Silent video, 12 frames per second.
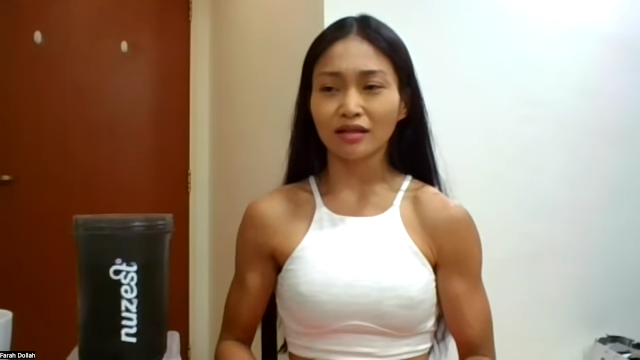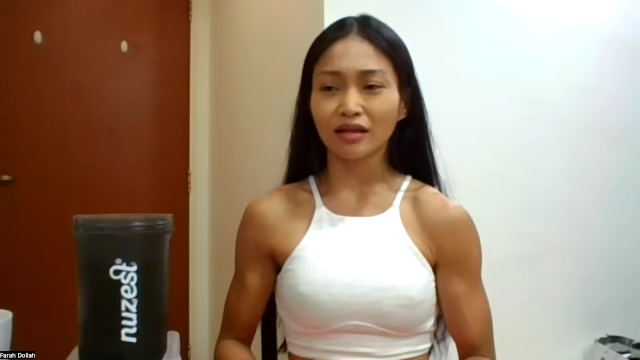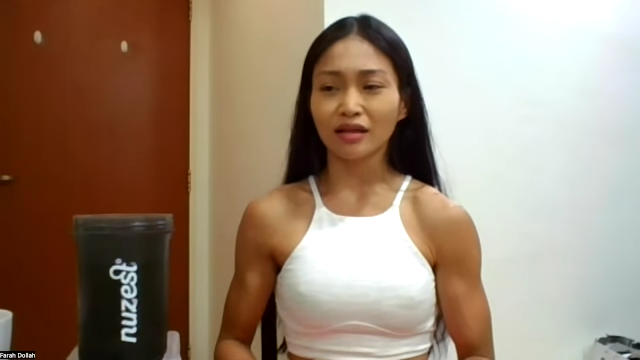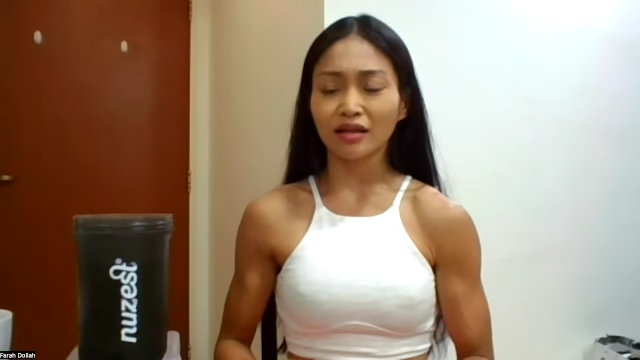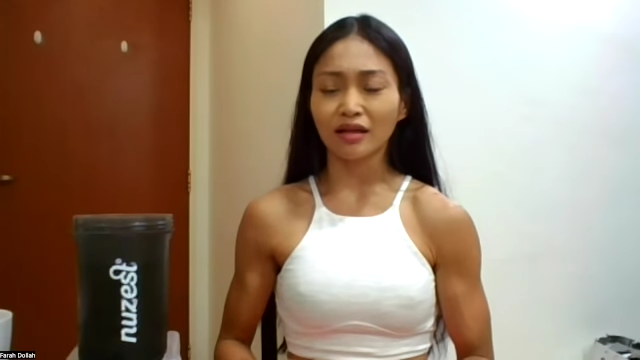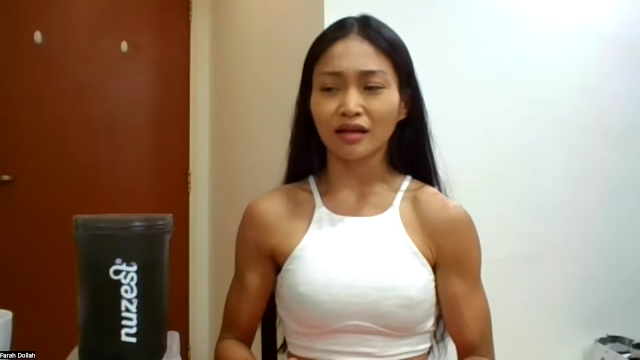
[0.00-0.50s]

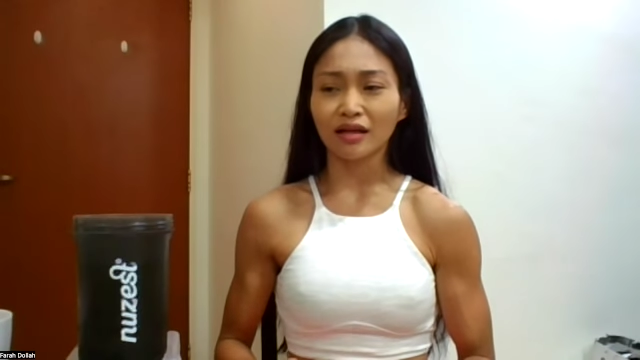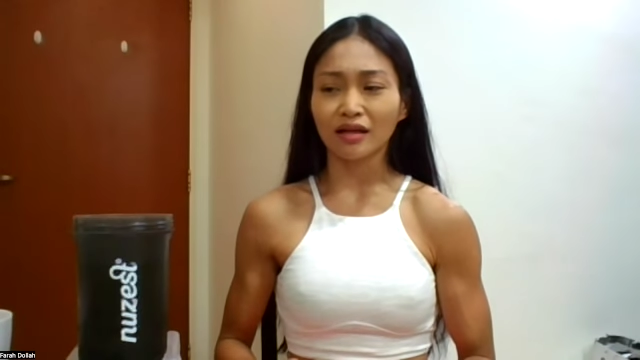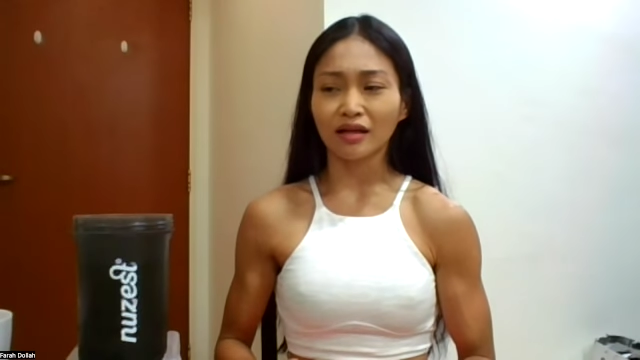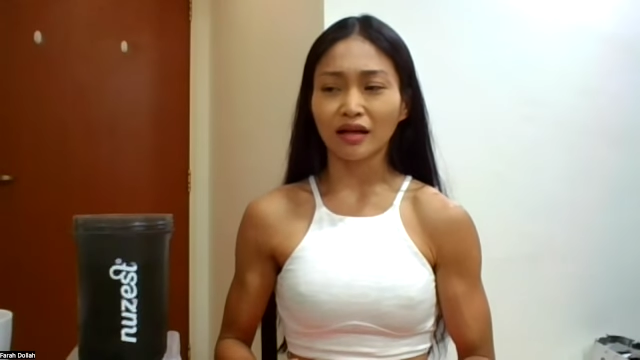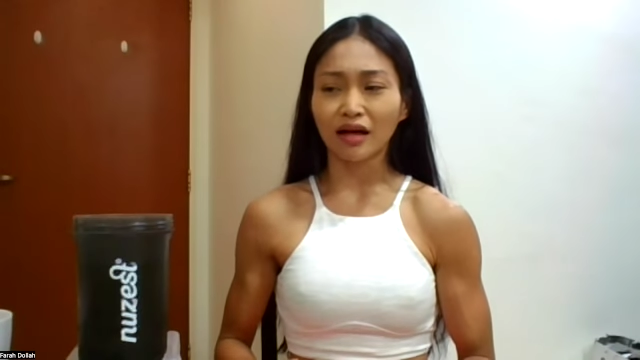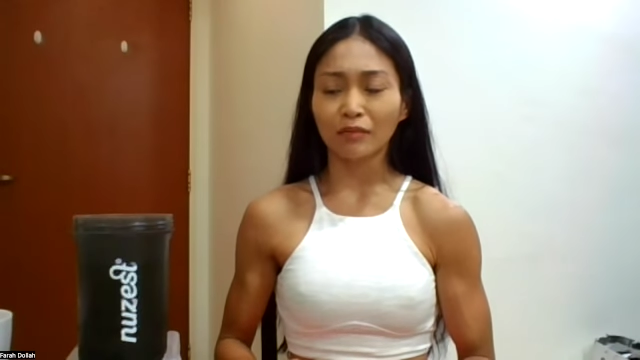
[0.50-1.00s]

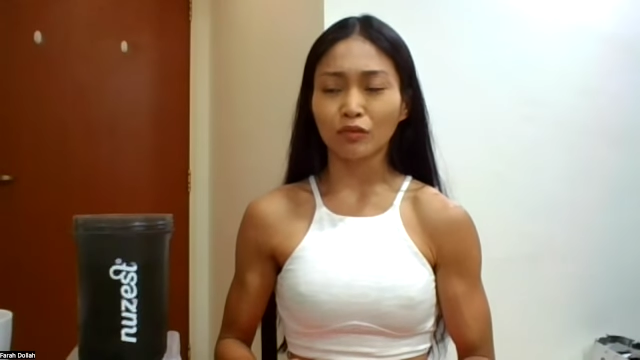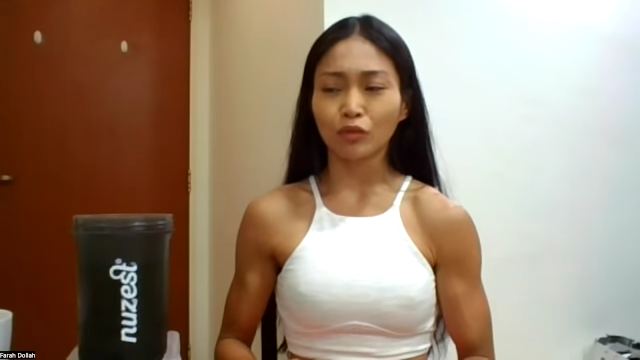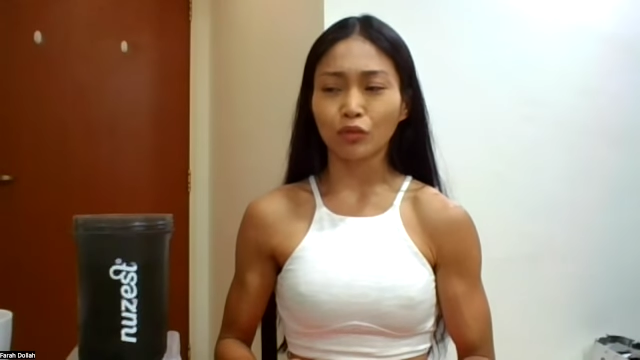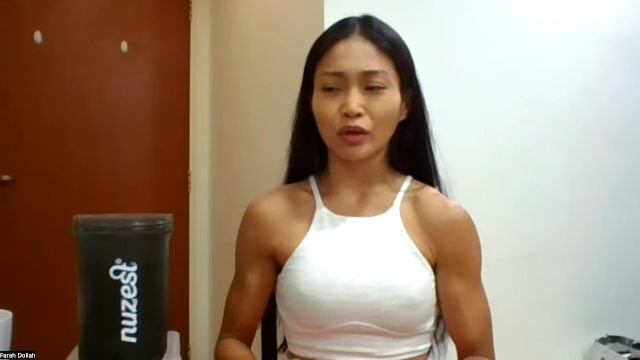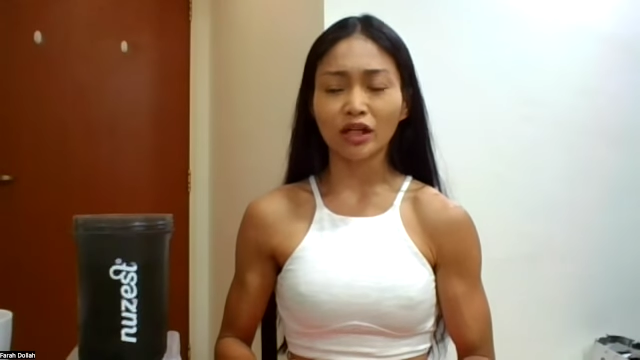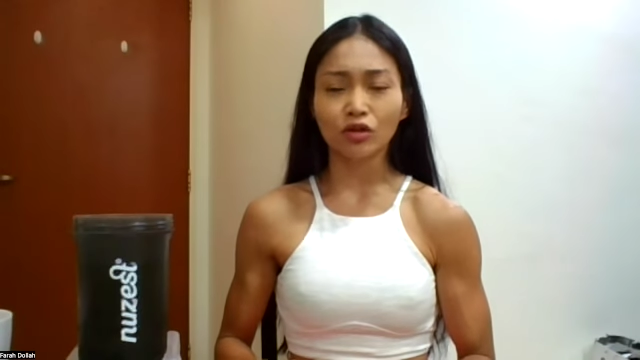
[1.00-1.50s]
and
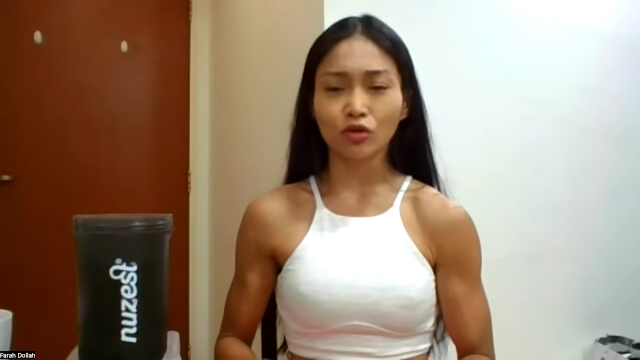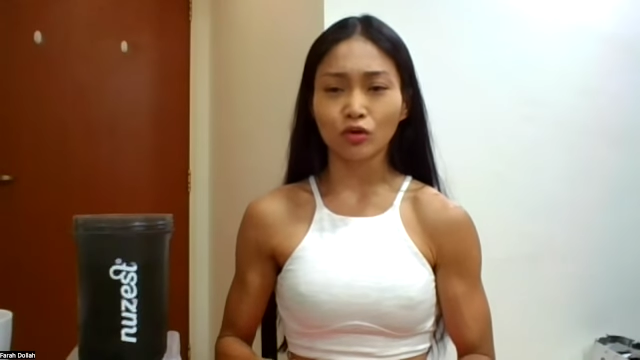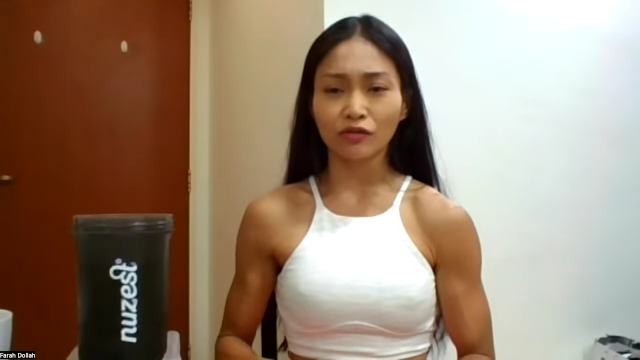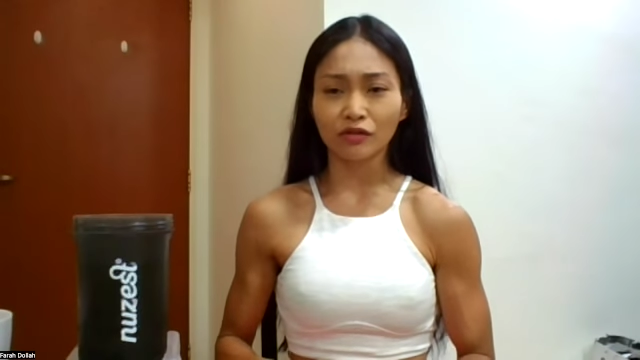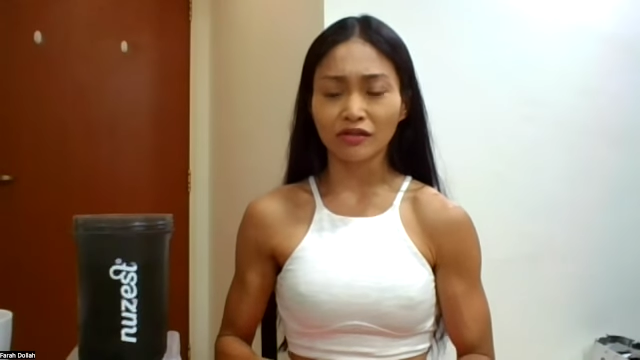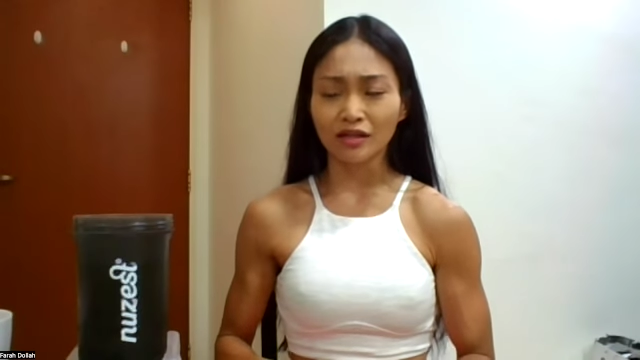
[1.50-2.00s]
I'm willing to
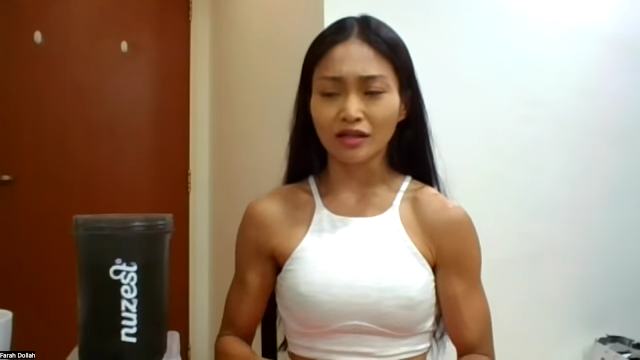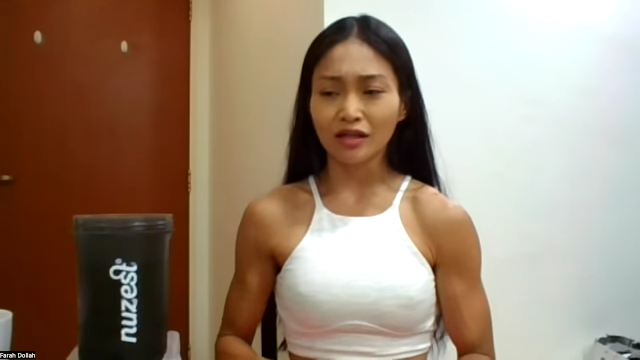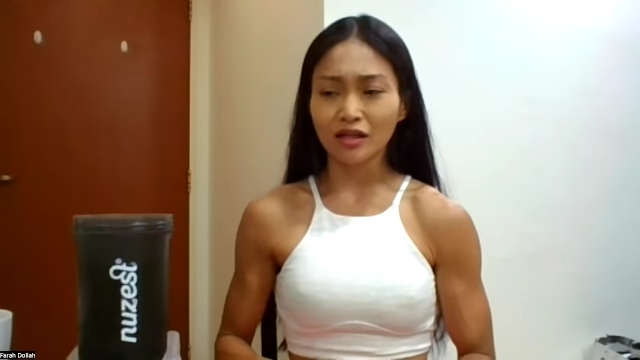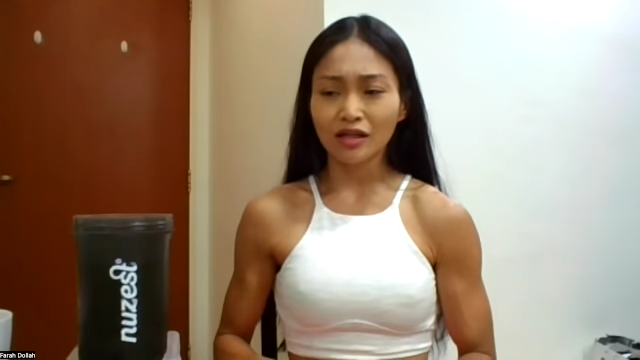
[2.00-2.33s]
go for it.